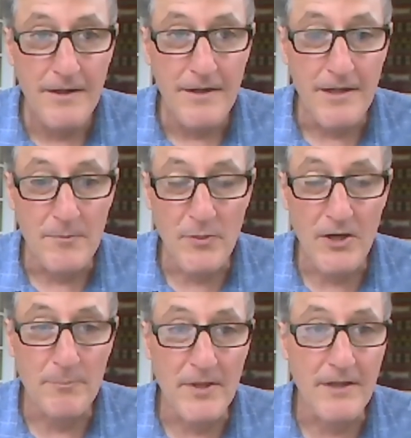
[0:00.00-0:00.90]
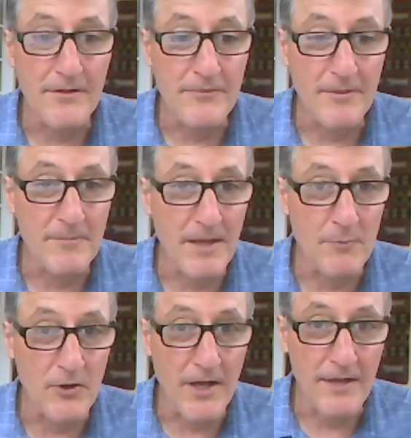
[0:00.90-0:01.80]
in part because
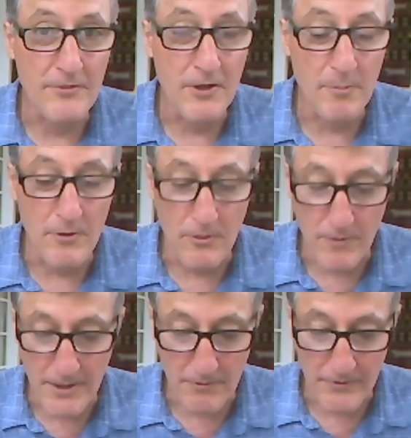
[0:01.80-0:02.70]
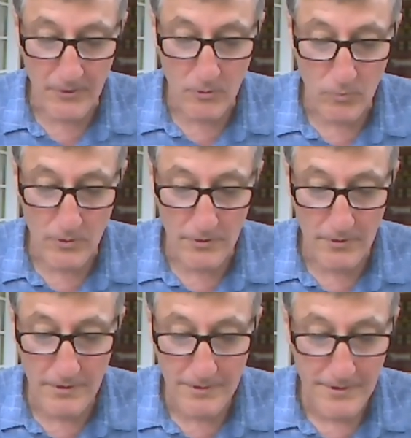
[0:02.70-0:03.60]
September and October are right around the
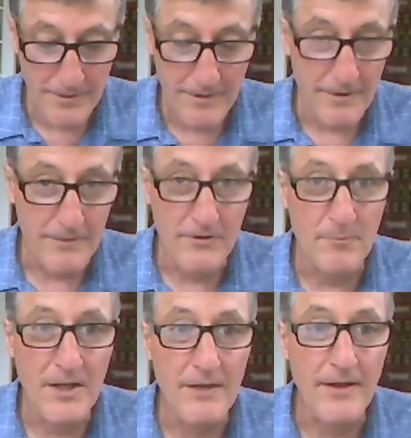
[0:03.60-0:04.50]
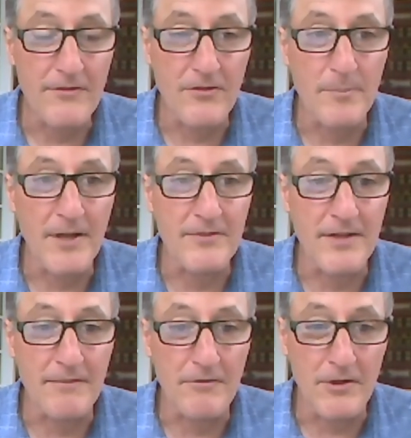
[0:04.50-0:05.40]
corner. And to me, that's the best
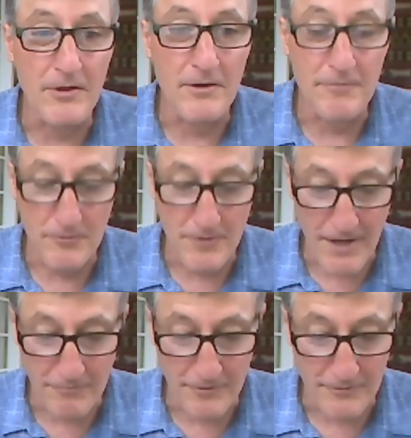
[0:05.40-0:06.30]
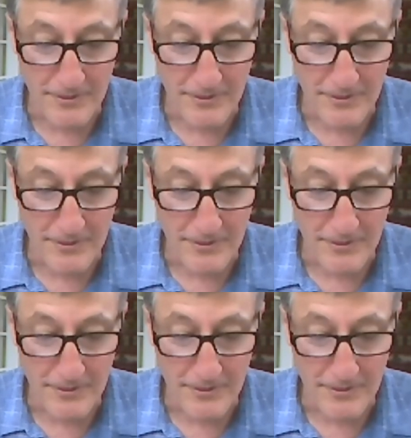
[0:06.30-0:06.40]
time of year for trout fishing.